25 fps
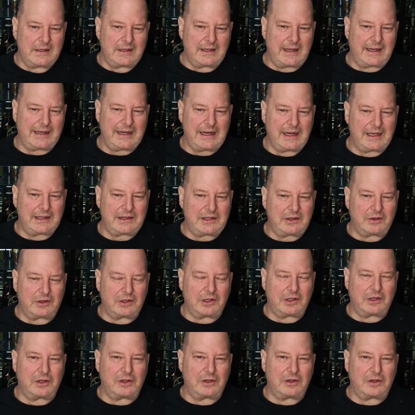I got there a
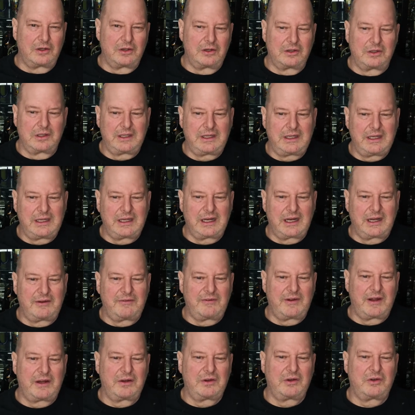little early and I
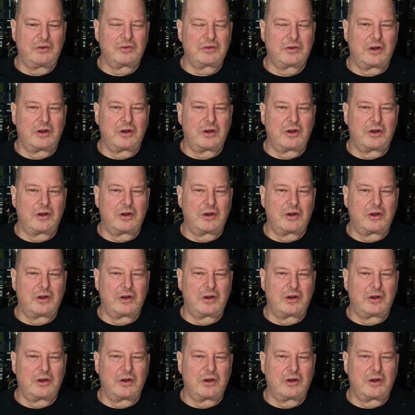found this